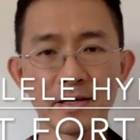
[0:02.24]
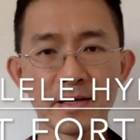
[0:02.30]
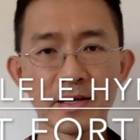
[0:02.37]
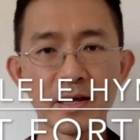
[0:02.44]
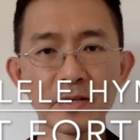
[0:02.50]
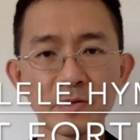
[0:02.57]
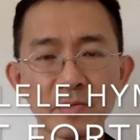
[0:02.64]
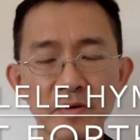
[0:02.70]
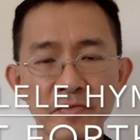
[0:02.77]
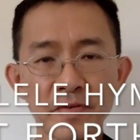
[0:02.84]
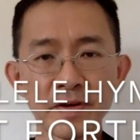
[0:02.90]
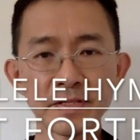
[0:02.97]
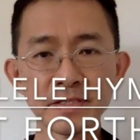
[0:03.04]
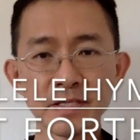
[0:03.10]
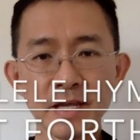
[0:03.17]
Hello, my
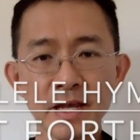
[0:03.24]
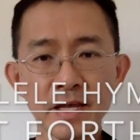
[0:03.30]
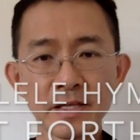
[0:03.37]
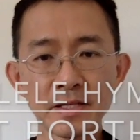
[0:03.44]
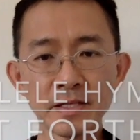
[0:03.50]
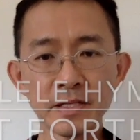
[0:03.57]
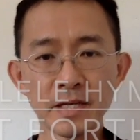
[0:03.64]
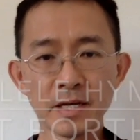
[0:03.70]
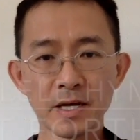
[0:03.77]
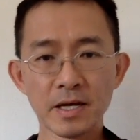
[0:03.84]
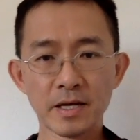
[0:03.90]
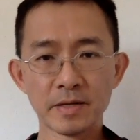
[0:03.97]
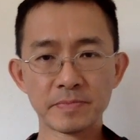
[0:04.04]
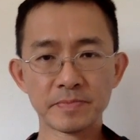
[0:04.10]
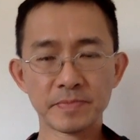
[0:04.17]
friends, again.
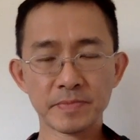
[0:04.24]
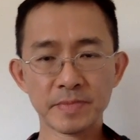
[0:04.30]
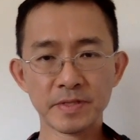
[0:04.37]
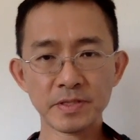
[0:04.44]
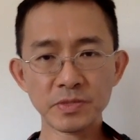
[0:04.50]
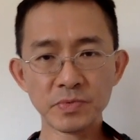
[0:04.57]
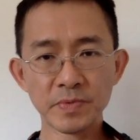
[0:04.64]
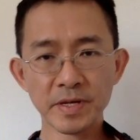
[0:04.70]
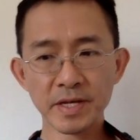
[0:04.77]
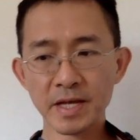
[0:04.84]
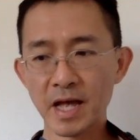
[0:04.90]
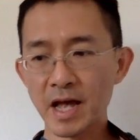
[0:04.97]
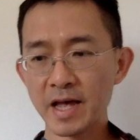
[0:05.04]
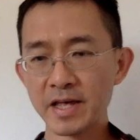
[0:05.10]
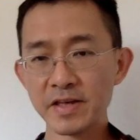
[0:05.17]
This week
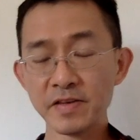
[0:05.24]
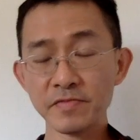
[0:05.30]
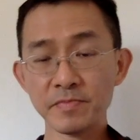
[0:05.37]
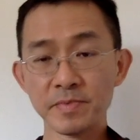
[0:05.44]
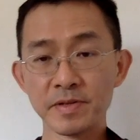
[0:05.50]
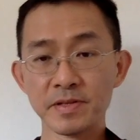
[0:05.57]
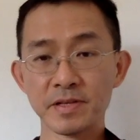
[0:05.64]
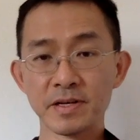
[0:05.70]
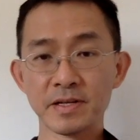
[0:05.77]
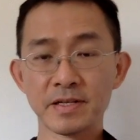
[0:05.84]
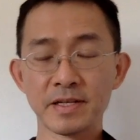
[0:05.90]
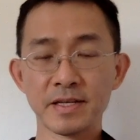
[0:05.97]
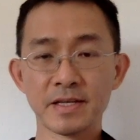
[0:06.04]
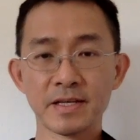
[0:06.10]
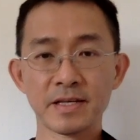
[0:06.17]
I have been
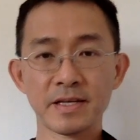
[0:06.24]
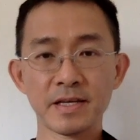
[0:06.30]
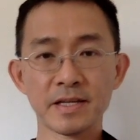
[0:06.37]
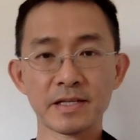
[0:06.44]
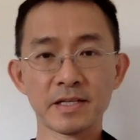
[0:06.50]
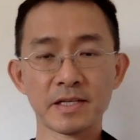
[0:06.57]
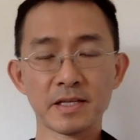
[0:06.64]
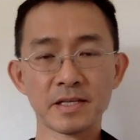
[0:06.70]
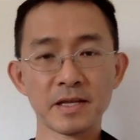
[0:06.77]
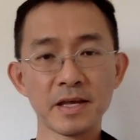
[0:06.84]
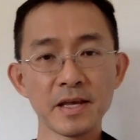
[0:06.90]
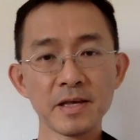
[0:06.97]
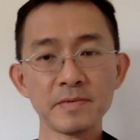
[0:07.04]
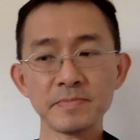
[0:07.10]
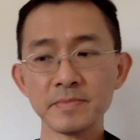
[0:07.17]
learning yet another
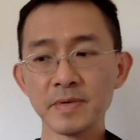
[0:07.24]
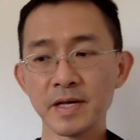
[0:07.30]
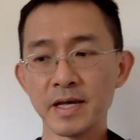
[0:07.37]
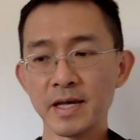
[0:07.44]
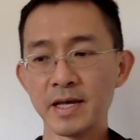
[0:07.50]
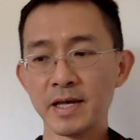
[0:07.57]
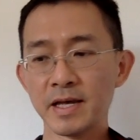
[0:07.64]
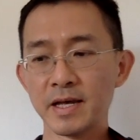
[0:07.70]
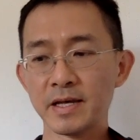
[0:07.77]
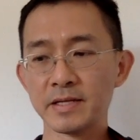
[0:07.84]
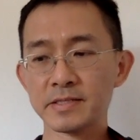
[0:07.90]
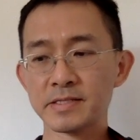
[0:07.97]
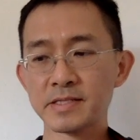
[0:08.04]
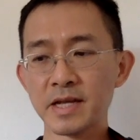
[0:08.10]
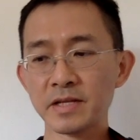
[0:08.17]
hymn,
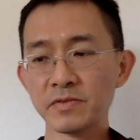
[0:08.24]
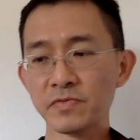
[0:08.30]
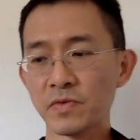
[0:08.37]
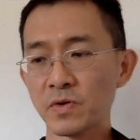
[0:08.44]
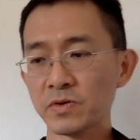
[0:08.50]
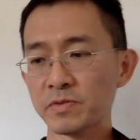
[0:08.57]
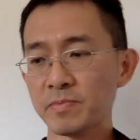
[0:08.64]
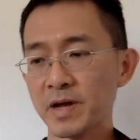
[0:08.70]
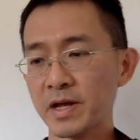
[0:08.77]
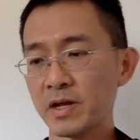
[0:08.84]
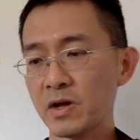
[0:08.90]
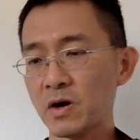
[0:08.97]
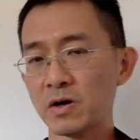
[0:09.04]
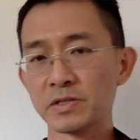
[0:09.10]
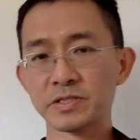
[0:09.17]
Sent Forth by
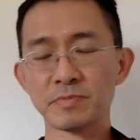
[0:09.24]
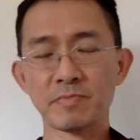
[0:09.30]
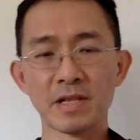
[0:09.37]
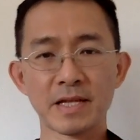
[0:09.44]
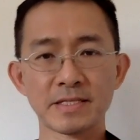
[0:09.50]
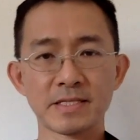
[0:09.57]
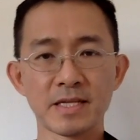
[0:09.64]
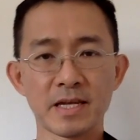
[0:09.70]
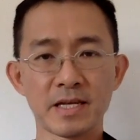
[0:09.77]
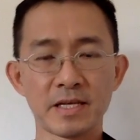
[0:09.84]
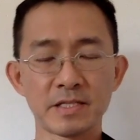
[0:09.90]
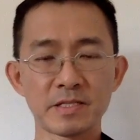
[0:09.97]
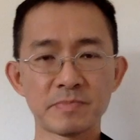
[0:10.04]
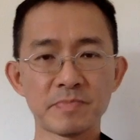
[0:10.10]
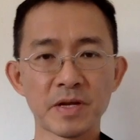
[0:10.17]
God's Blessing.
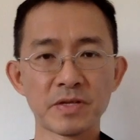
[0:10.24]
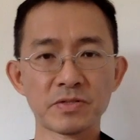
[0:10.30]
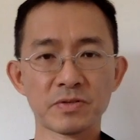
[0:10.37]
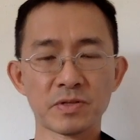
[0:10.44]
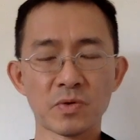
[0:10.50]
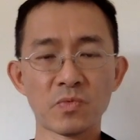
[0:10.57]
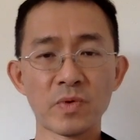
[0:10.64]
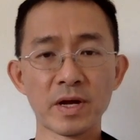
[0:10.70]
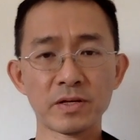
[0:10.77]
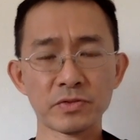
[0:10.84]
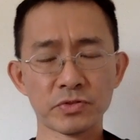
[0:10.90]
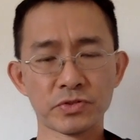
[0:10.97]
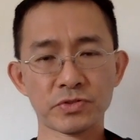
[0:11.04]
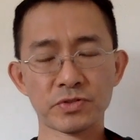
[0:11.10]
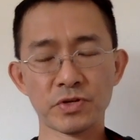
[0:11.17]
It's based on a
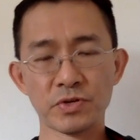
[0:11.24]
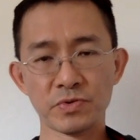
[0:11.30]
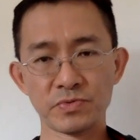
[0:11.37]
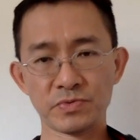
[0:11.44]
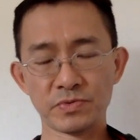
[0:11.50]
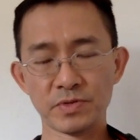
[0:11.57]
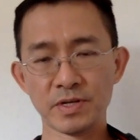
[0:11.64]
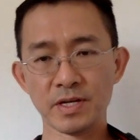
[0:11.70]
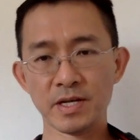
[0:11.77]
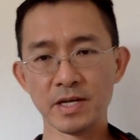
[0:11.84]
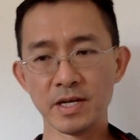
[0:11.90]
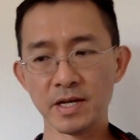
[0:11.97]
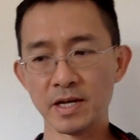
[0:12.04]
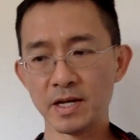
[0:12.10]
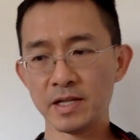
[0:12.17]
Welsh tune,
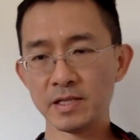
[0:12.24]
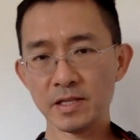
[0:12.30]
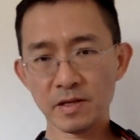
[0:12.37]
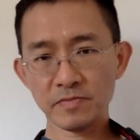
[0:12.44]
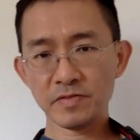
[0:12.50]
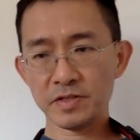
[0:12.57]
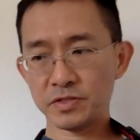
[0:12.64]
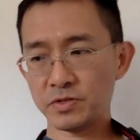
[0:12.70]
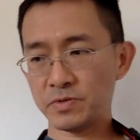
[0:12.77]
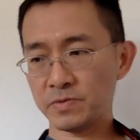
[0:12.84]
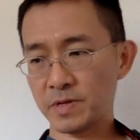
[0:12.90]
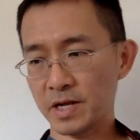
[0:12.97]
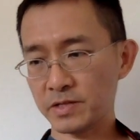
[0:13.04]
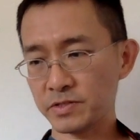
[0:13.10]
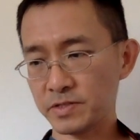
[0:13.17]
a lovely tune
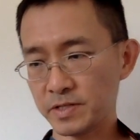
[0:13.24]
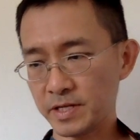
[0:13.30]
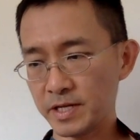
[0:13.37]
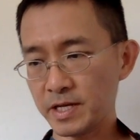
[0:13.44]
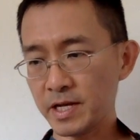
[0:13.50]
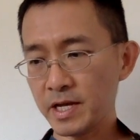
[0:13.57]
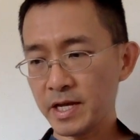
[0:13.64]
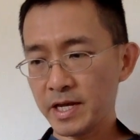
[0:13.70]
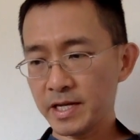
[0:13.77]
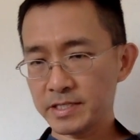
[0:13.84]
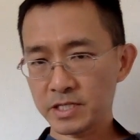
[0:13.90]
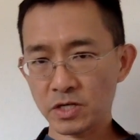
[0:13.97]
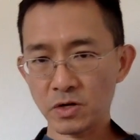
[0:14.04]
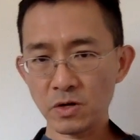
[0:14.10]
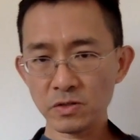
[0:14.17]
actually. It's a
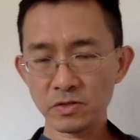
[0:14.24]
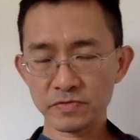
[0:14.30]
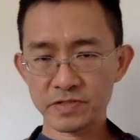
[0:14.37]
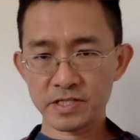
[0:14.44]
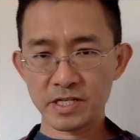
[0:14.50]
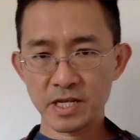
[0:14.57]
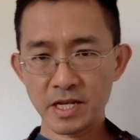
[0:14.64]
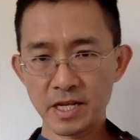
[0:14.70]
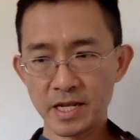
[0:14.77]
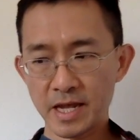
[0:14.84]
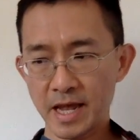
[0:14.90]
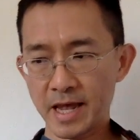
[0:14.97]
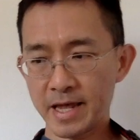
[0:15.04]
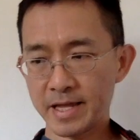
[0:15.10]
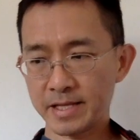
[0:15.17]
chord of C,
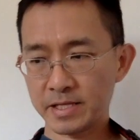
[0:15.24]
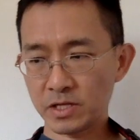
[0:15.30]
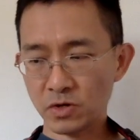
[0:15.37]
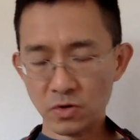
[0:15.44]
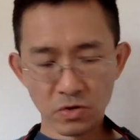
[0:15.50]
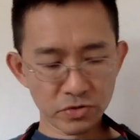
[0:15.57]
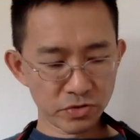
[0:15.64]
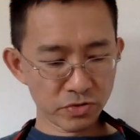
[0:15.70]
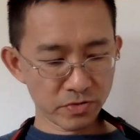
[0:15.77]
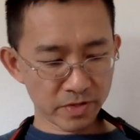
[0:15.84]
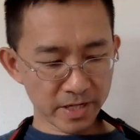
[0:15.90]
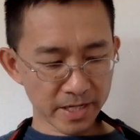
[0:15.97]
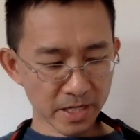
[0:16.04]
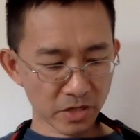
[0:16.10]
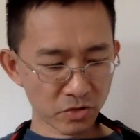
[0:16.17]
and the chords you
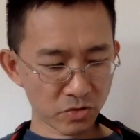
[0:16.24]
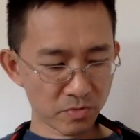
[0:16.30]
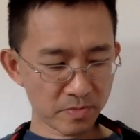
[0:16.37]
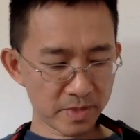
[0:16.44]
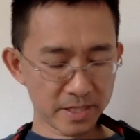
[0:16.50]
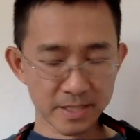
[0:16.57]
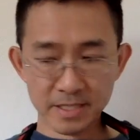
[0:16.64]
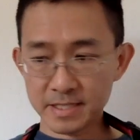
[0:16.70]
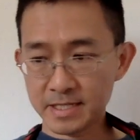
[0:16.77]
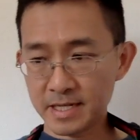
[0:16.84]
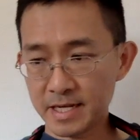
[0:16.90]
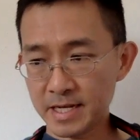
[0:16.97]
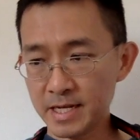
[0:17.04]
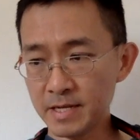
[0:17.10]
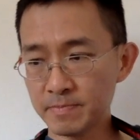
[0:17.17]
need are going to be
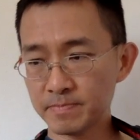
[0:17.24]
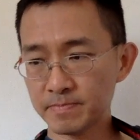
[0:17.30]
C,